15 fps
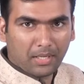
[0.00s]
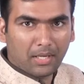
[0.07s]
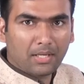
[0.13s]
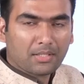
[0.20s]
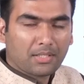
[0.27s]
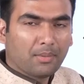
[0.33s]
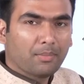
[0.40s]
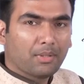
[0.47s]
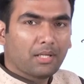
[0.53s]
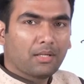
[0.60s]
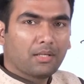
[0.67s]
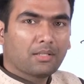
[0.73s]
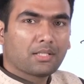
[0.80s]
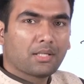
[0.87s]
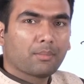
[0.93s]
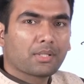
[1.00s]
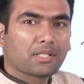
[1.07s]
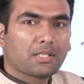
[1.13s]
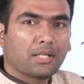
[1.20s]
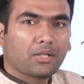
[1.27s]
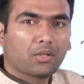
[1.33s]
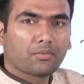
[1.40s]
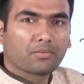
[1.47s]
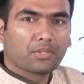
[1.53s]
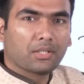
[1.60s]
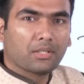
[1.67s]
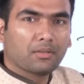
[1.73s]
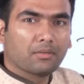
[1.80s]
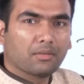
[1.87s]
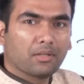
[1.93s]
Similarly, some state of
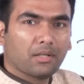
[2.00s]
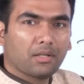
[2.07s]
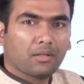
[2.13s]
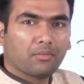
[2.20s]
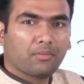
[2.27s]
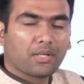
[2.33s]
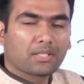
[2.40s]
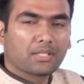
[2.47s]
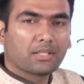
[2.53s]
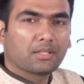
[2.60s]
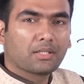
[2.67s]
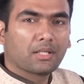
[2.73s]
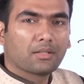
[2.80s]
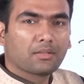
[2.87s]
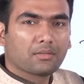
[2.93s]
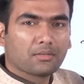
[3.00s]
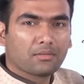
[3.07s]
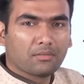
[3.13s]
say Washington